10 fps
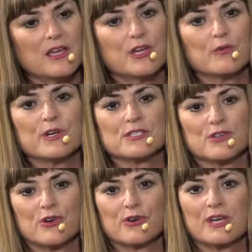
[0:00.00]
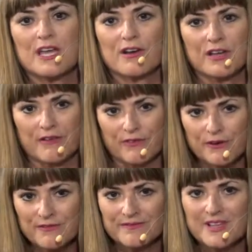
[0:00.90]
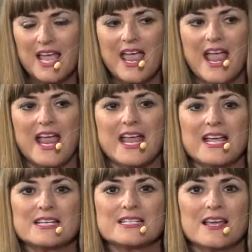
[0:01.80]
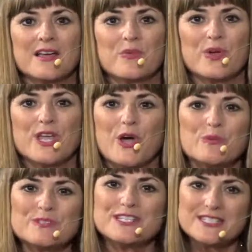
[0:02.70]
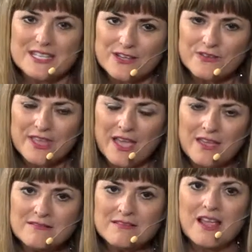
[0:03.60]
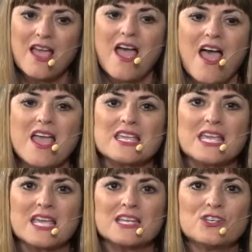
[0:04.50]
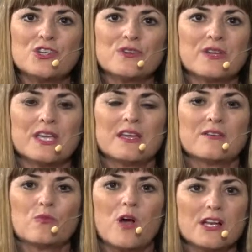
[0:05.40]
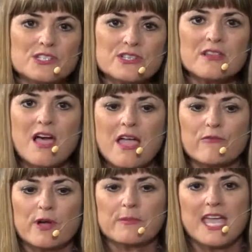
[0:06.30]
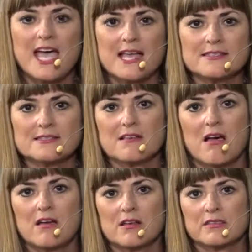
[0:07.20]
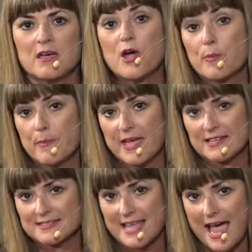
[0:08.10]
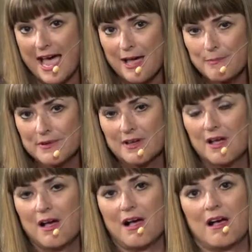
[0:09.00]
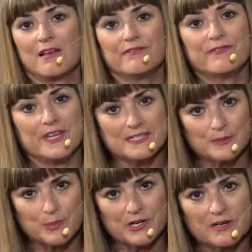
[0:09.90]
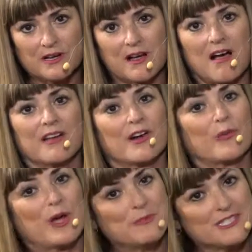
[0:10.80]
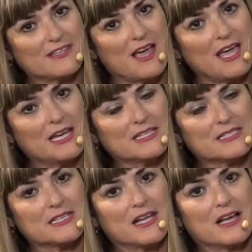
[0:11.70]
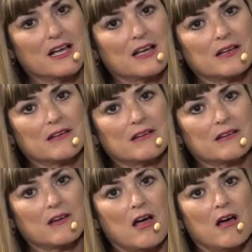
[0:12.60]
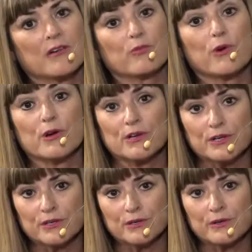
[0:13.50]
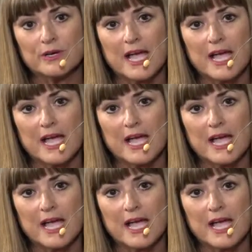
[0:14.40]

who was her caregiver. And we hope to see you then. Again, you can watch the live webcasts on the Hope Abounds app, on Facebook, on our website, on Roku,